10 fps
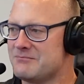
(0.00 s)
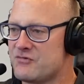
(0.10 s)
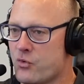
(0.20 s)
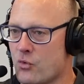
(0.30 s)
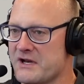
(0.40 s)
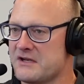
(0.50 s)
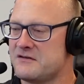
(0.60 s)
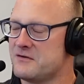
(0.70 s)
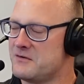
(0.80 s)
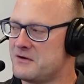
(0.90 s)

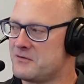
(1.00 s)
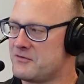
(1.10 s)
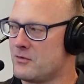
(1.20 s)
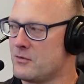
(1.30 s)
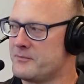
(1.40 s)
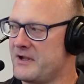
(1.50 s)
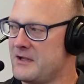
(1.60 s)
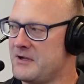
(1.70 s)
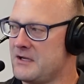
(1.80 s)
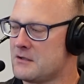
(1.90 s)
22 years old,
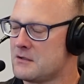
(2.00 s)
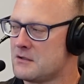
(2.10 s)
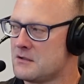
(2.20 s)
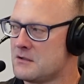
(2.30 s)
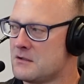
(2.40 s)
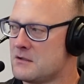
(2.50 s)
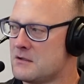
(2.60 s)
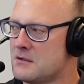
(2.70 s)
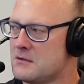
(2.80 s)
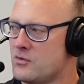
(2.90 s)
maybe
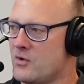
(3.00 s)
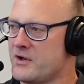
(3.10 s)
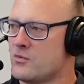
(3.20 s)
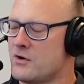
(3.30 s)
21,